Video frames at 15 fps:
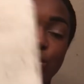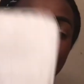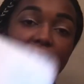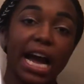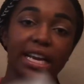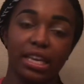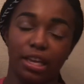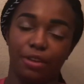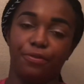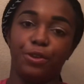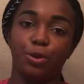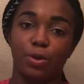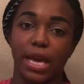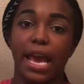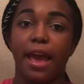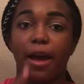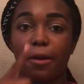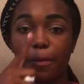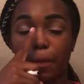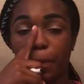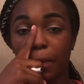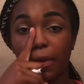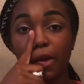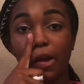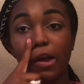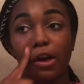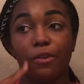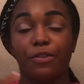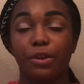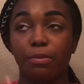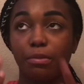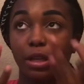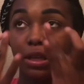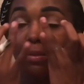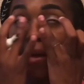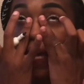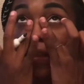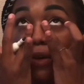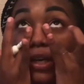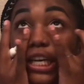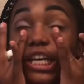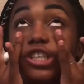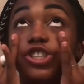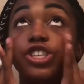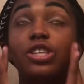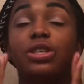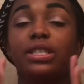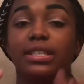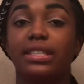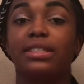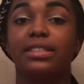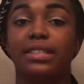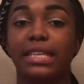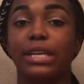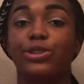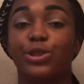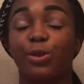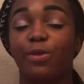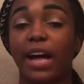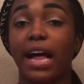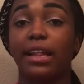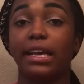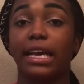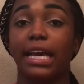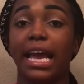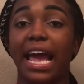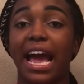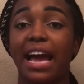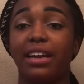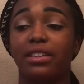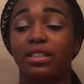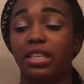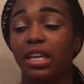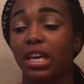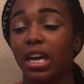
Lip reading: track if you can. For me, my location is in the Central Valley, and